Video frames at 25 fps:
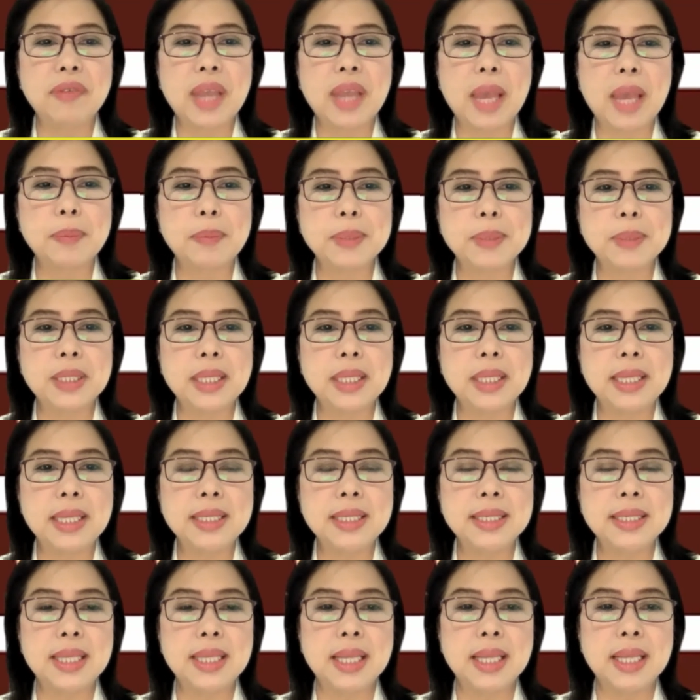kept the
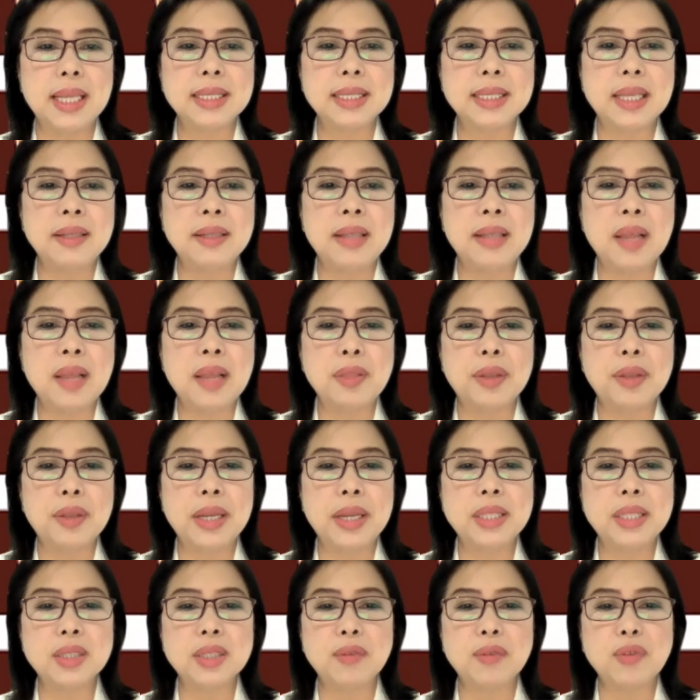incidence and death
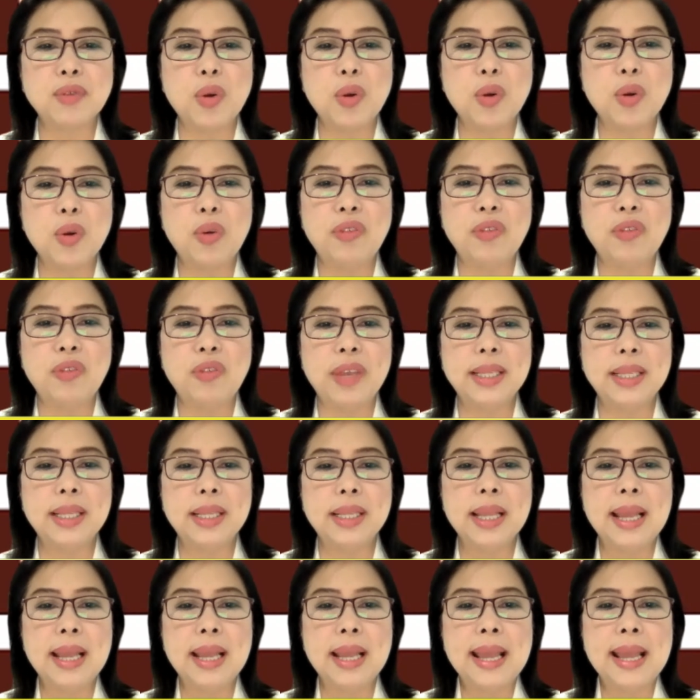rates of COVID
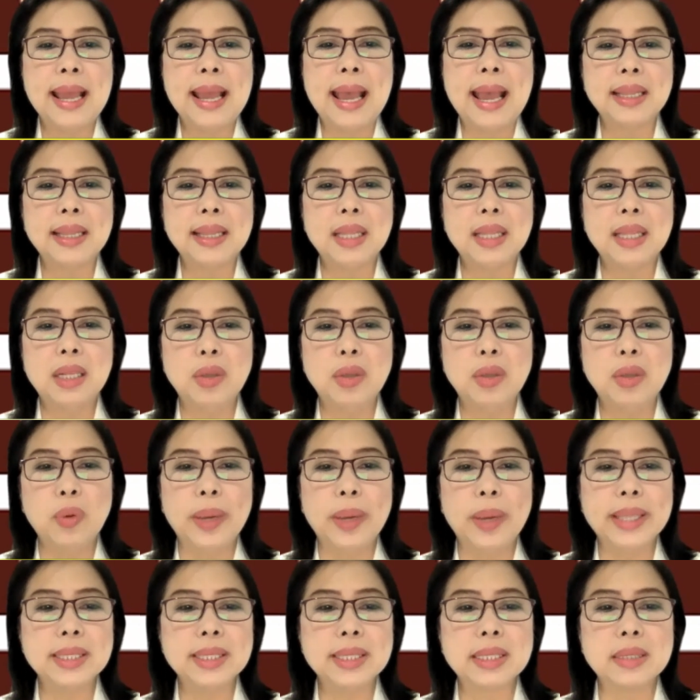at the
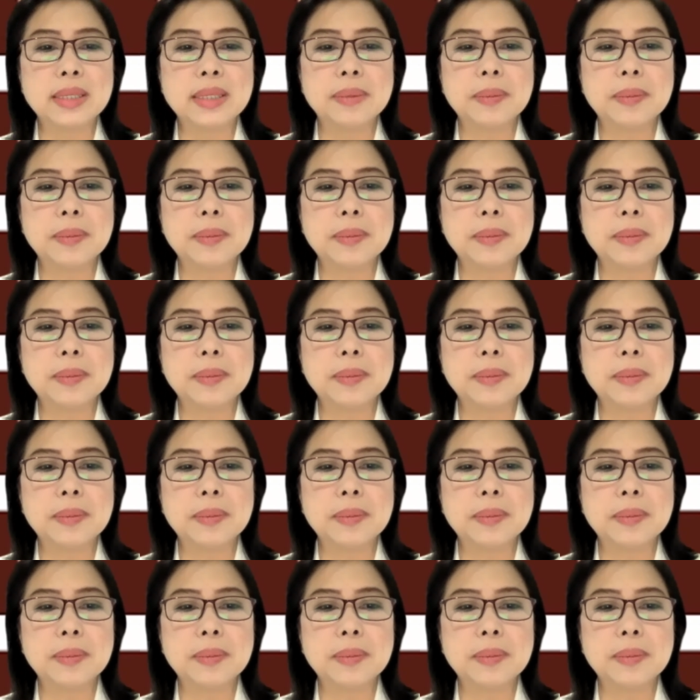lowest.